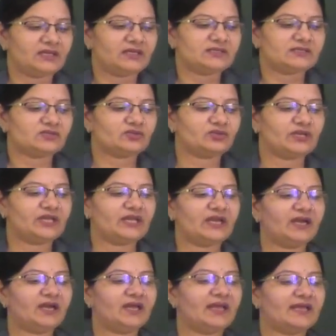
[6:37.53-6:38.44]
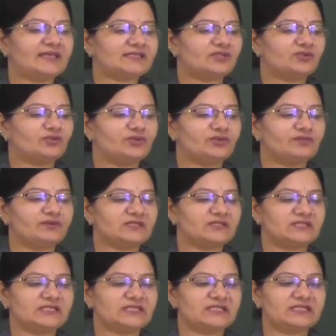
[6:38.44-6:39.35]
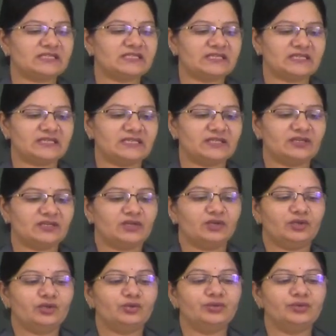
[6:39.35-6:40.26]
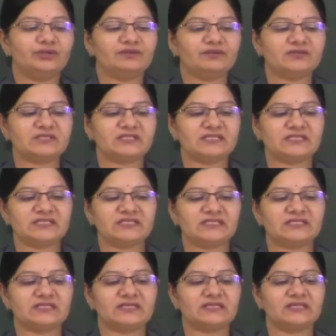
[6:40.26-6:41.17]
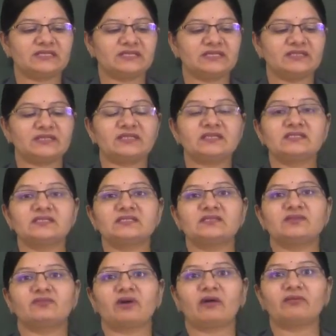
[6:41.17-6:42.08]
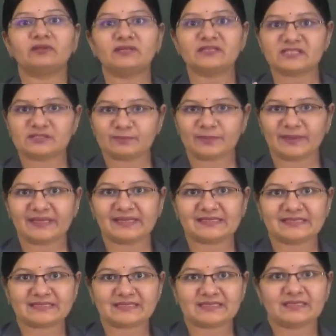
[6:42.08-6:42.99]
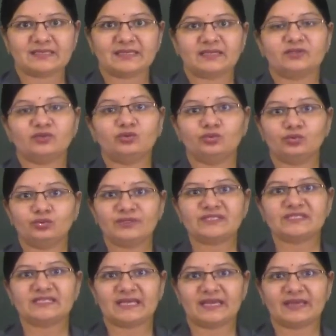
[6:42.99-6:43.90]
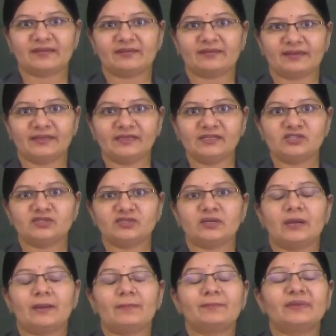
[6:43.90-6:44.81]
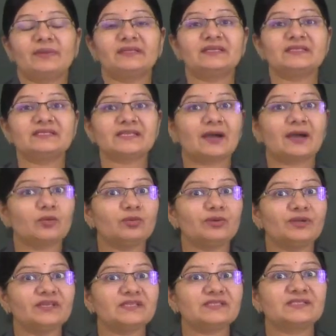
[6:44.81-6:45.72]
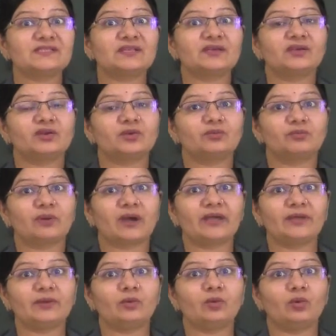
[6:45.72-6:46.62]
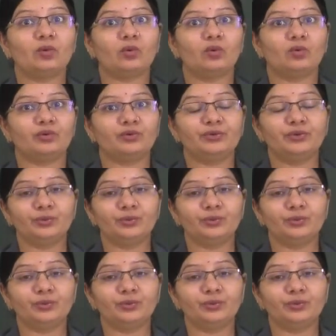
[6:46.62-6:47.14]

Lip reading: So Neha has a university degree. University's degree, in this the vowel is spelt, U is there, right? But the sound is Y-O-O,